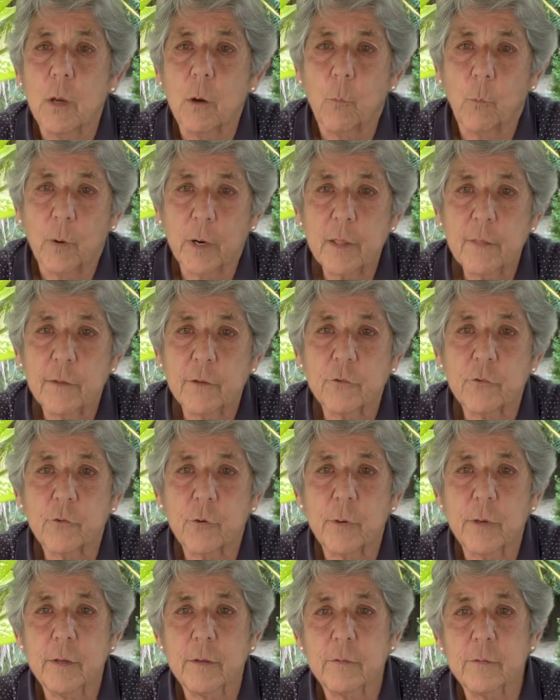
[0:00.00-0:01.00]
One of these
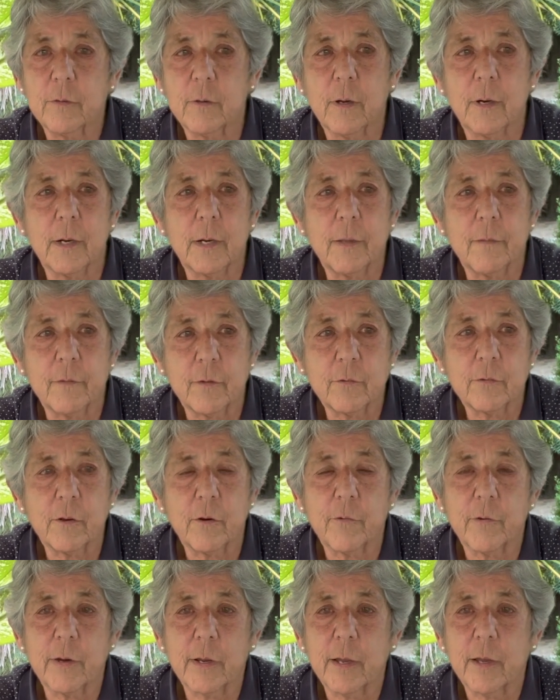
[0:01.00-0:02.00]
trees in this
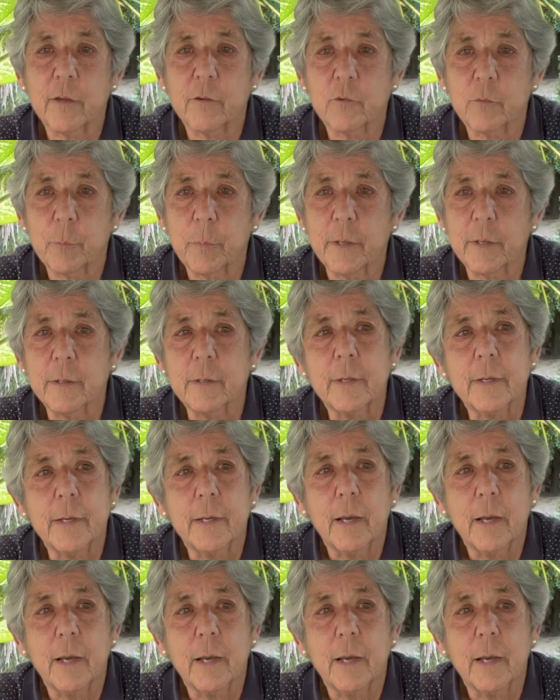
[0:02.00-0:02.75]
area has been